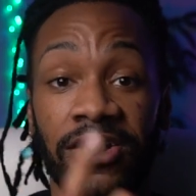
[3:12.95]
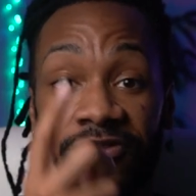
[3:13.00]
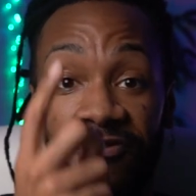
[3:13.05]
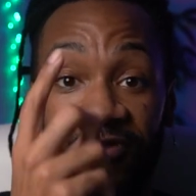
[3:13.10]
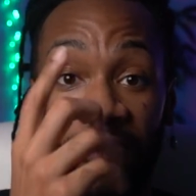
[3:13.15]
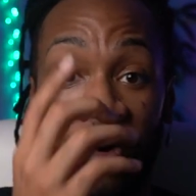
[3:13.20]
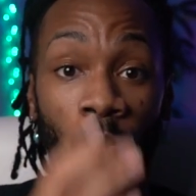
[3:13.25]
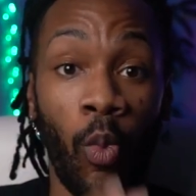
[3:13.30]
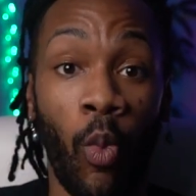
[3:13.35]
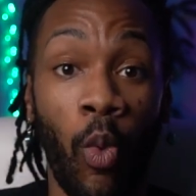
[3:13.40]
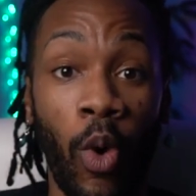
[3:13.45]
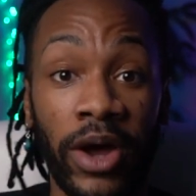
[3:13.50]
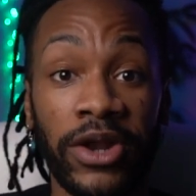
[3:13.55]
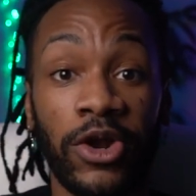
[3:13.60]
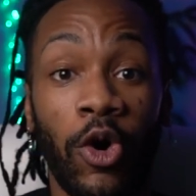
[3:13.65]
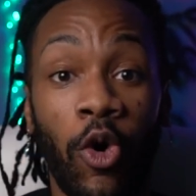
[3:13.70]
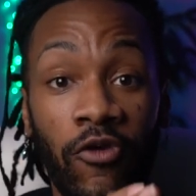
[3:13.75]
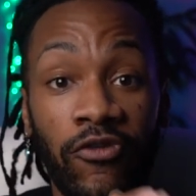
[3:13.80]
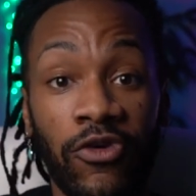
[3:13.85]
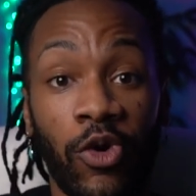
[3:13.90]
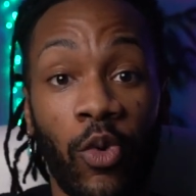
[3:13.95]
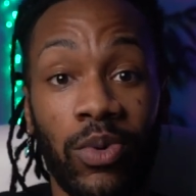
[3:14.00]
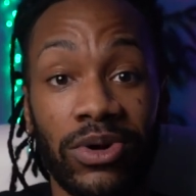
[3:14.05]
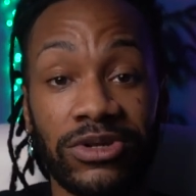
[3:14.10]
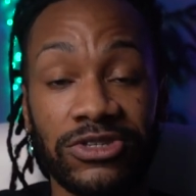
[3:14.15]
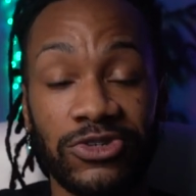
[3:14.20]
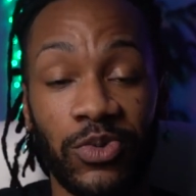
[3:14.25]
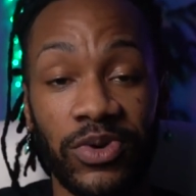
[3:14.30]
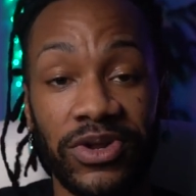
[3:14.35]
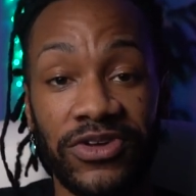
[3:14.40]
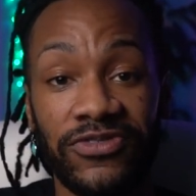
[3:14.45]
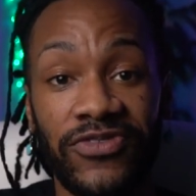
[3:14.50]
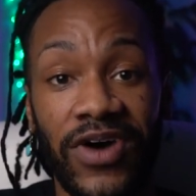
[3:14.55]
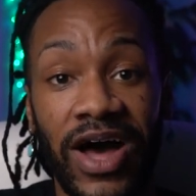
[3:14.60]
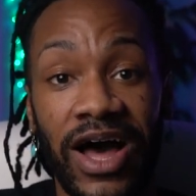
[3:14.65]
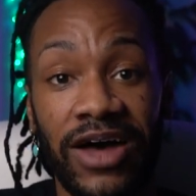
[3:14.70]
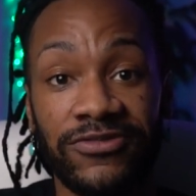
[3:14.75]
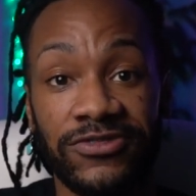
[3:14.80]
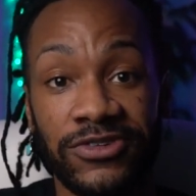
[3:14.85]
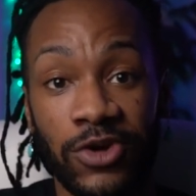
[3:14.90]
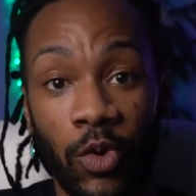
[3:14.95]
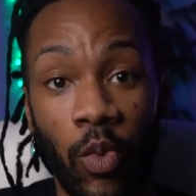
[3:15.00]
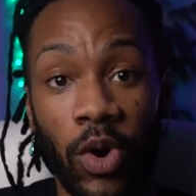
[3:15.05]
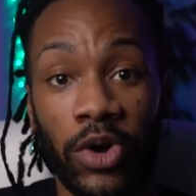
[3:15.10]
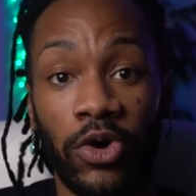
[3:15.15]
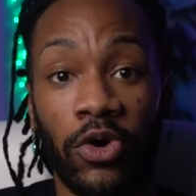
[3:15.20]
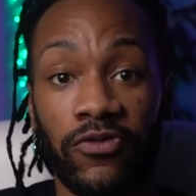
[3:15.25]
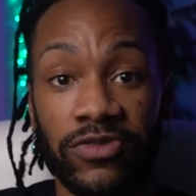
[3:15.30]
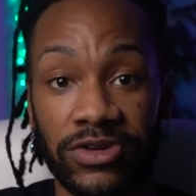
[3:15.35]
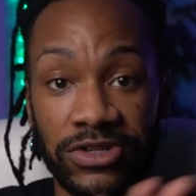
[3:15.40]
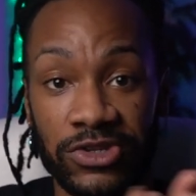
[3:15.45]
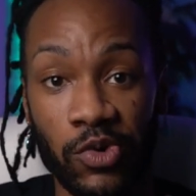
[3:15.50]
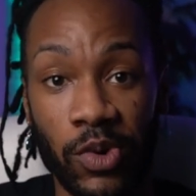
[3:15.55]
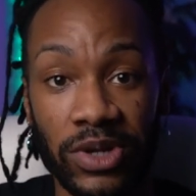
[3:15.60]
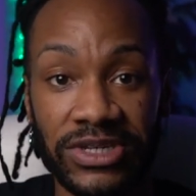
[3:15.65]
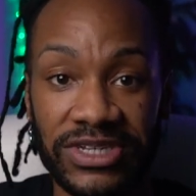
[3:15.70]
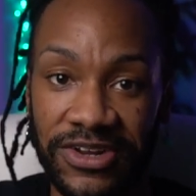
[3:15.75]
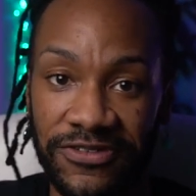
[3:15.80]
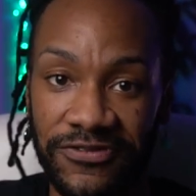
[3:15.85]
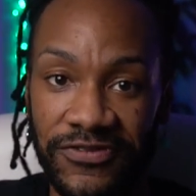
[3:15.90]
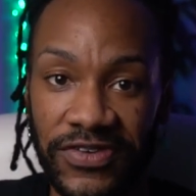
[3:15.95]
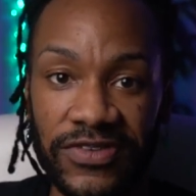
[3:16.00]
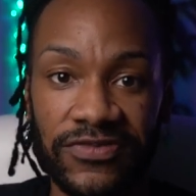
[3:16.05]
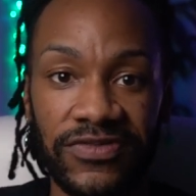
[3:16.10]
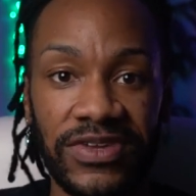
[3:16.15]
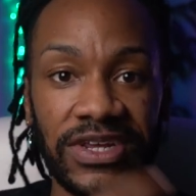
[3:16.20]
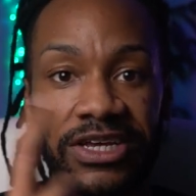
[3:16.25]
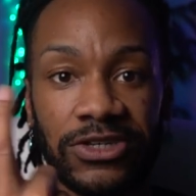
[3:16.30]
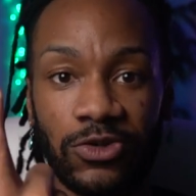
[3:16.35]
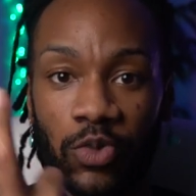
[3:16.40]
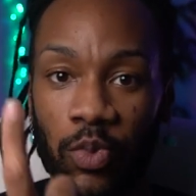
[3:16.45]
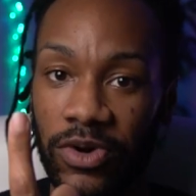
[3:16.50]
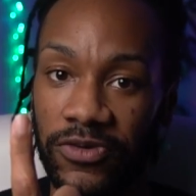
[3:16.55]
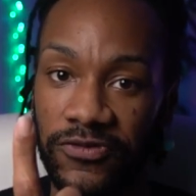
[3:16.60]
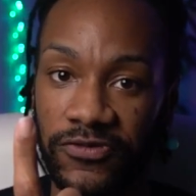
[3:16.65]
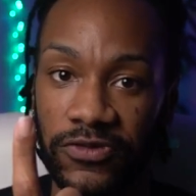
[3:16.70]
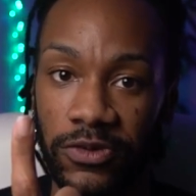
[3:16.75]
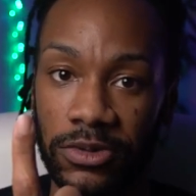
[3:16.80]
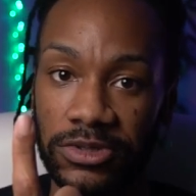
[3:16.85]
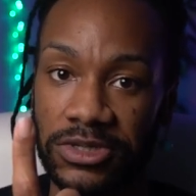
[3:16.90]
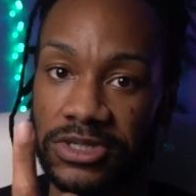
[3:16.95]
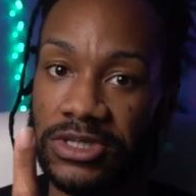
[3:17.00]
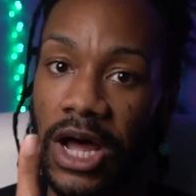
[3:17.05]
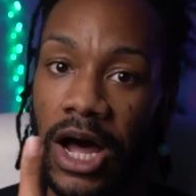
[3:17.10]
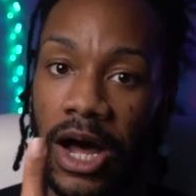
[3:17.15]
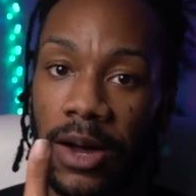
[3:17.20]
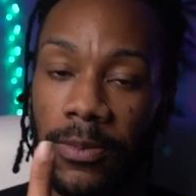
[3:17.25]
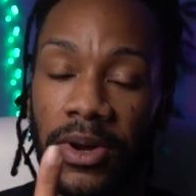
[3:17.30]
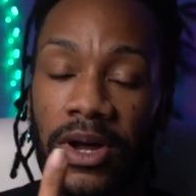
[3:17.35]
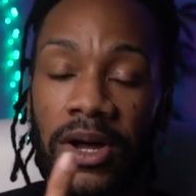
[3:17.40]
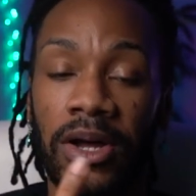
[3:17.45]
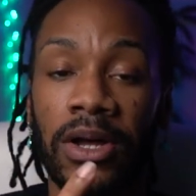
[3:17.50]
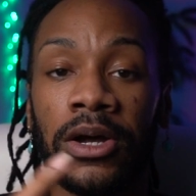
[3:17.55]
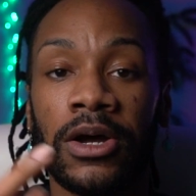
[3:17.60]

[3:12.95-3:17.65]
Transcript: From 1/125 to 1/250 is one full stop.